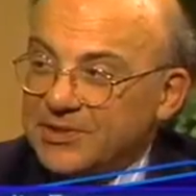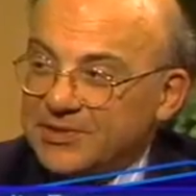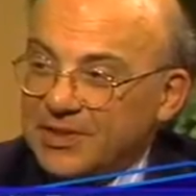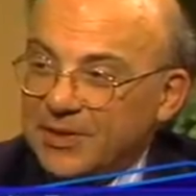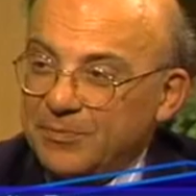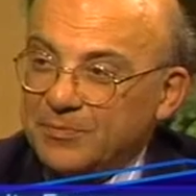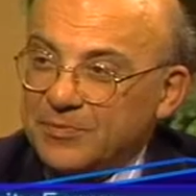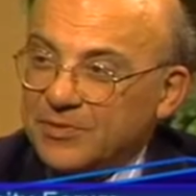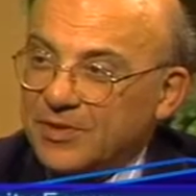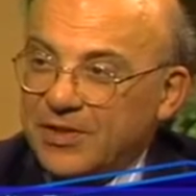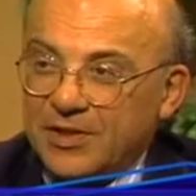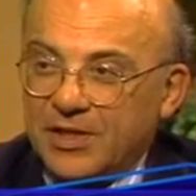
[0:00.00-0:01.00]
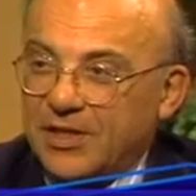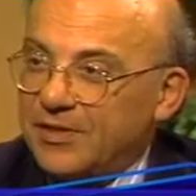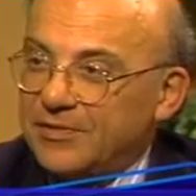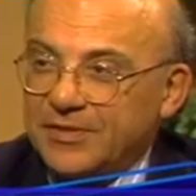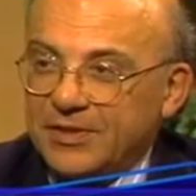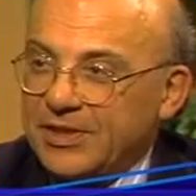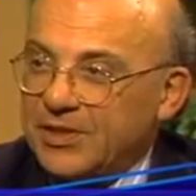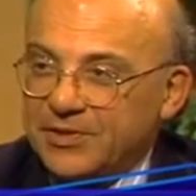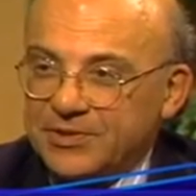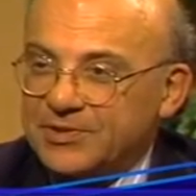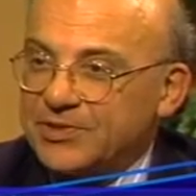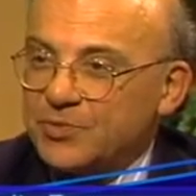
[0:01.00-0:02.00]
they seem,
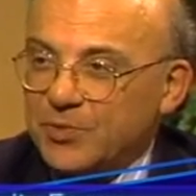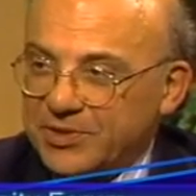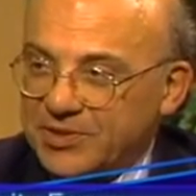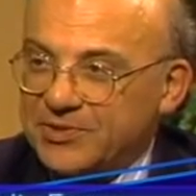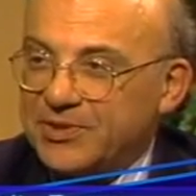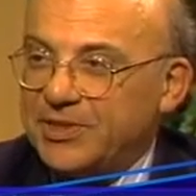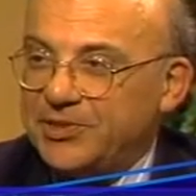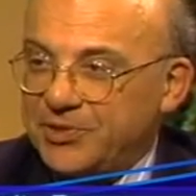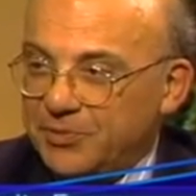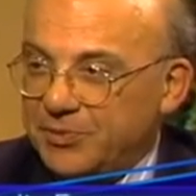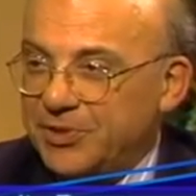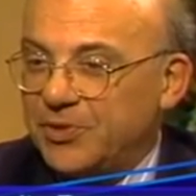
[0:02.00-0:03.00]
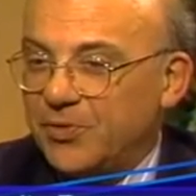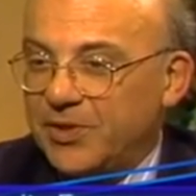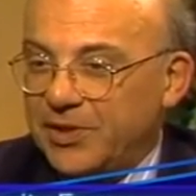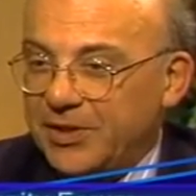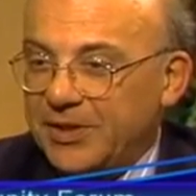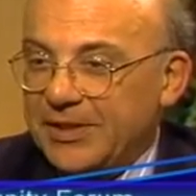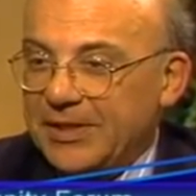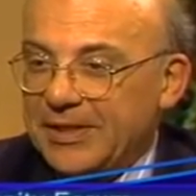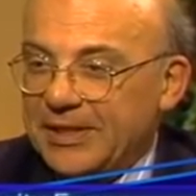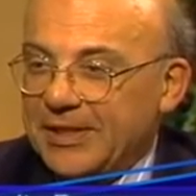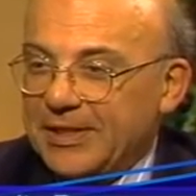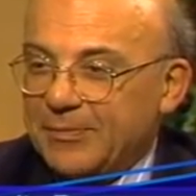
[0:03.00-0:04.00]
this is what the city should be doing,
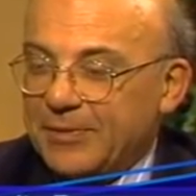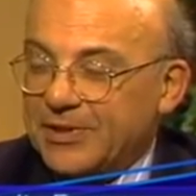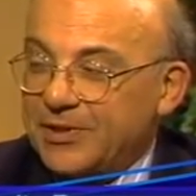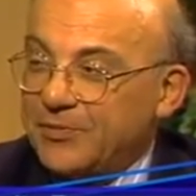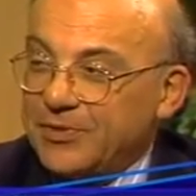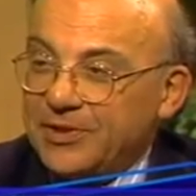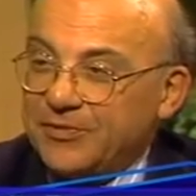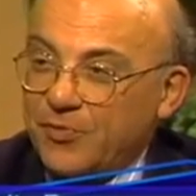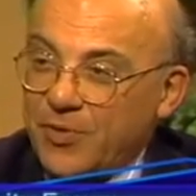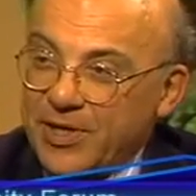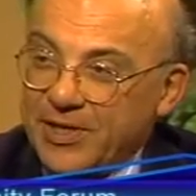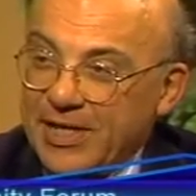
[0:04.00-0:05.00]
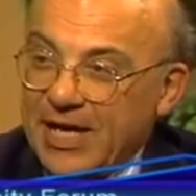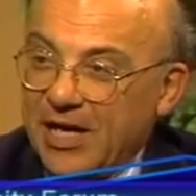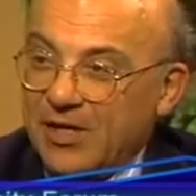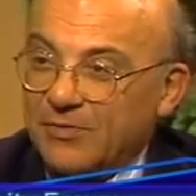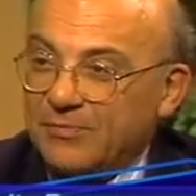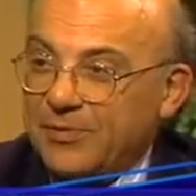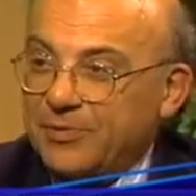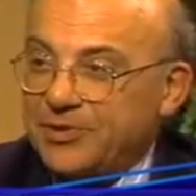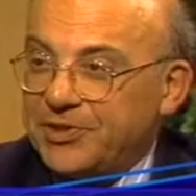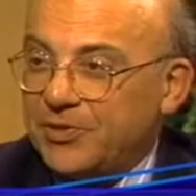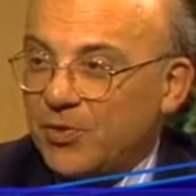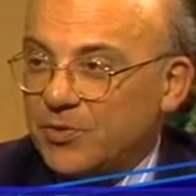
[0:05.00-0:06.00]
but can we afford it now? Maybe
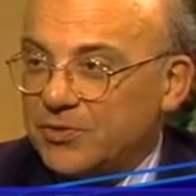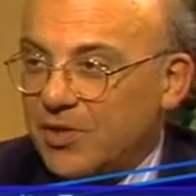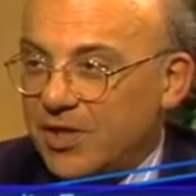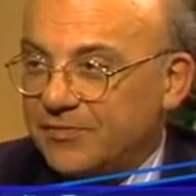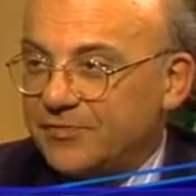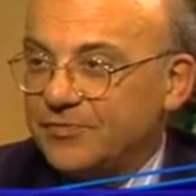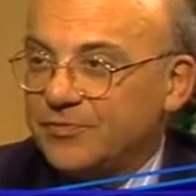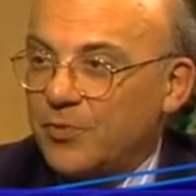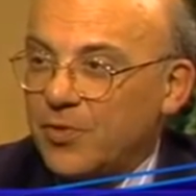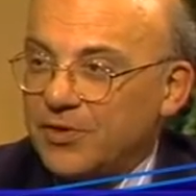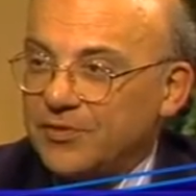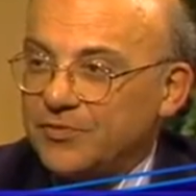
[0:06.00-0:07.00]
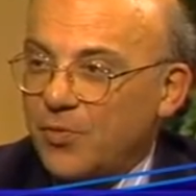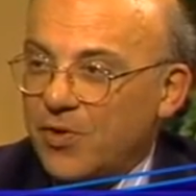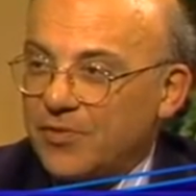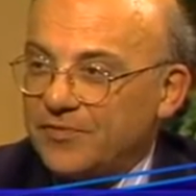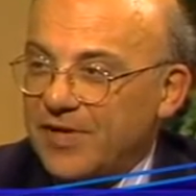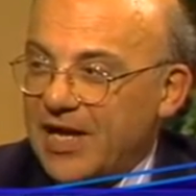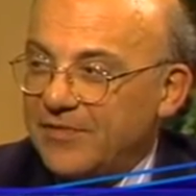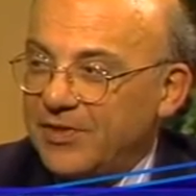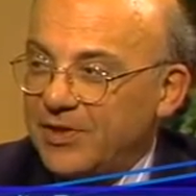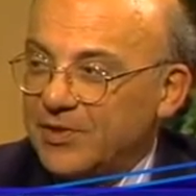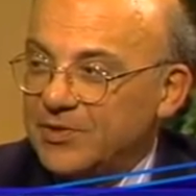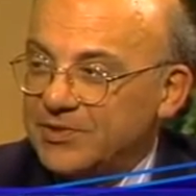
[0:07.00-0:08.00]
we should hold off for 4 or
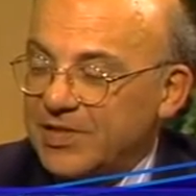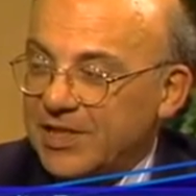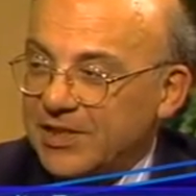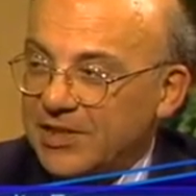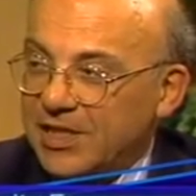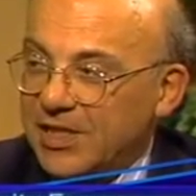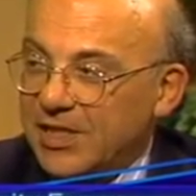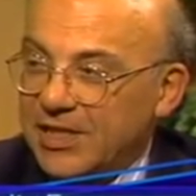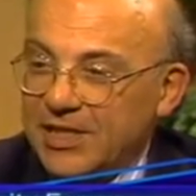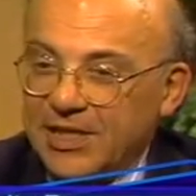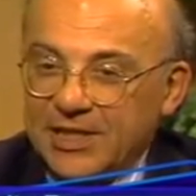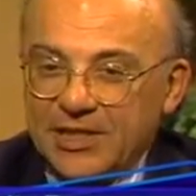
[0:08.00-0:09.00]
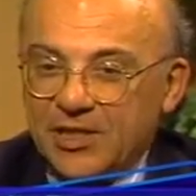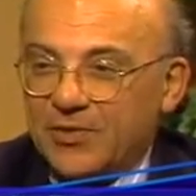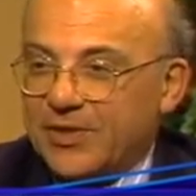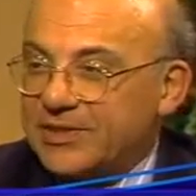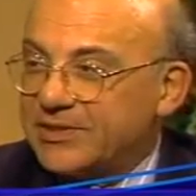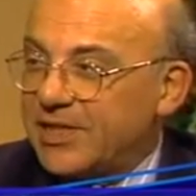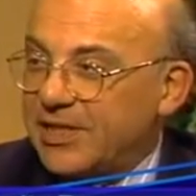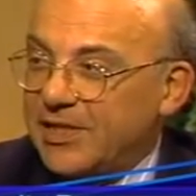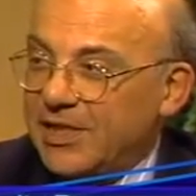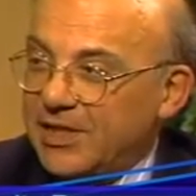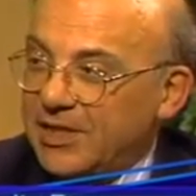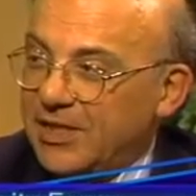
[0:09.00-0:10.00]
5 years on,
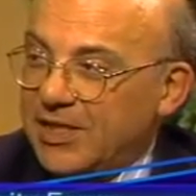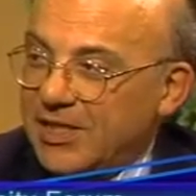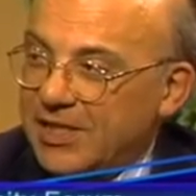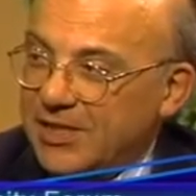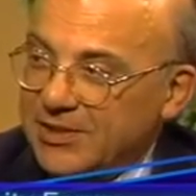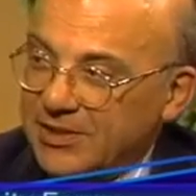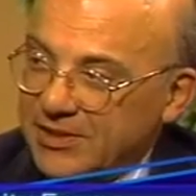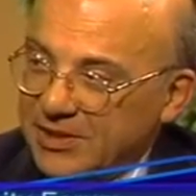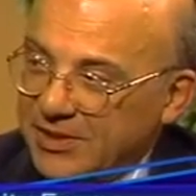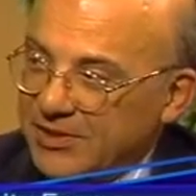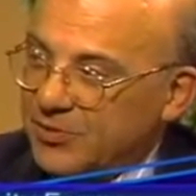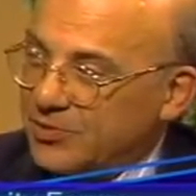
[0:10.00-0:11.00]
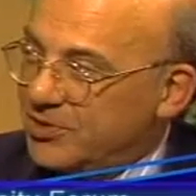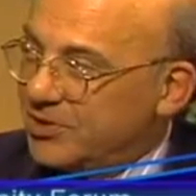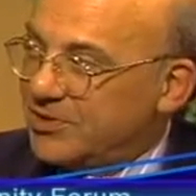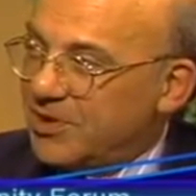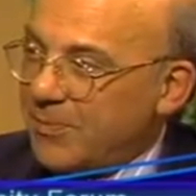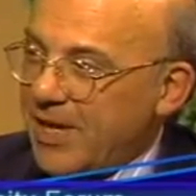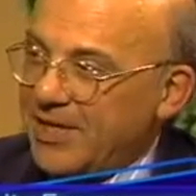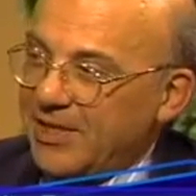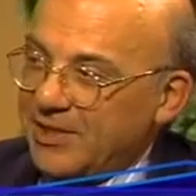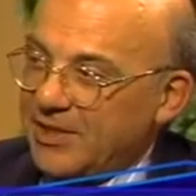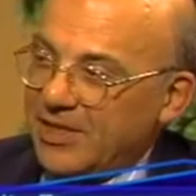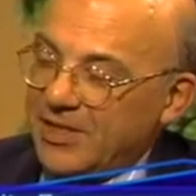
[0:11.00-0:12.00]
extending those
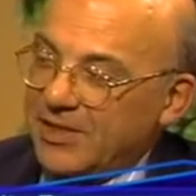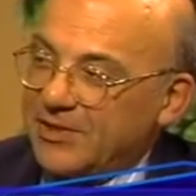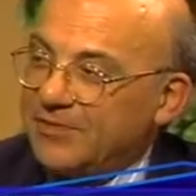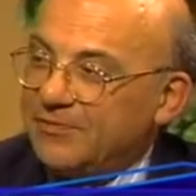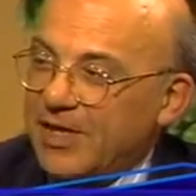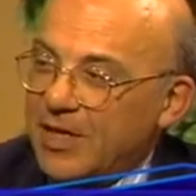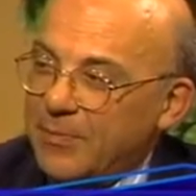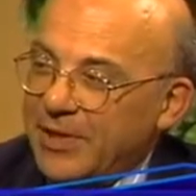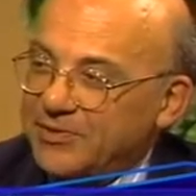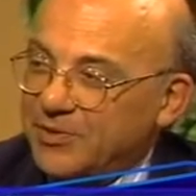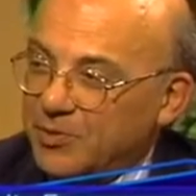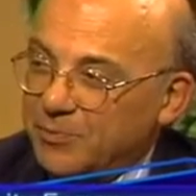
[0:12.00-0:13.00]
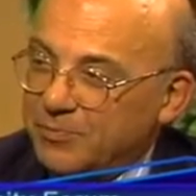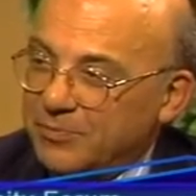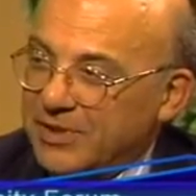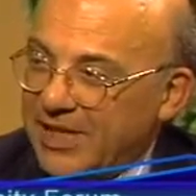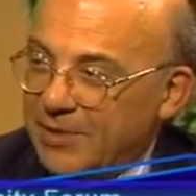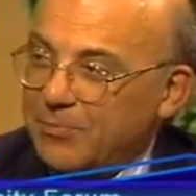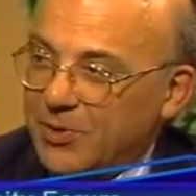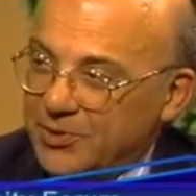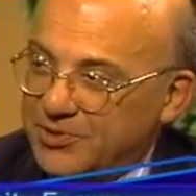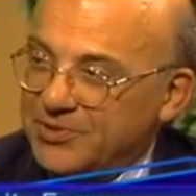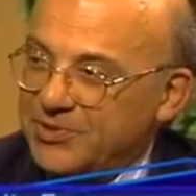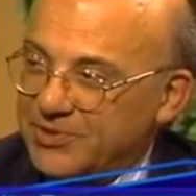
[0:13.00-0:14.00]
systematic environmental land
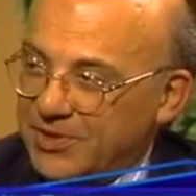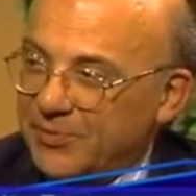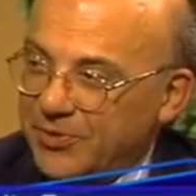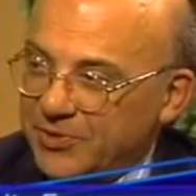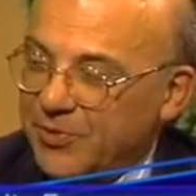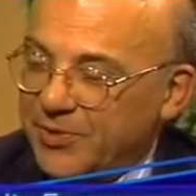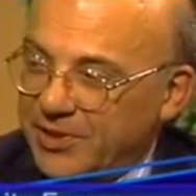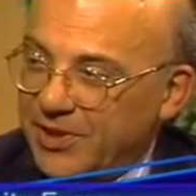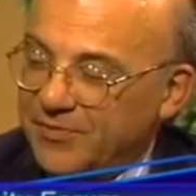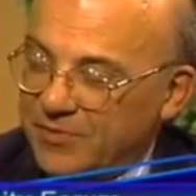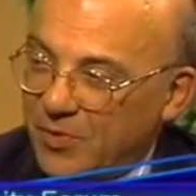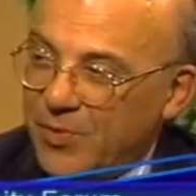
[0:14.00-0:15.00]
purchases that we're doing there for a while.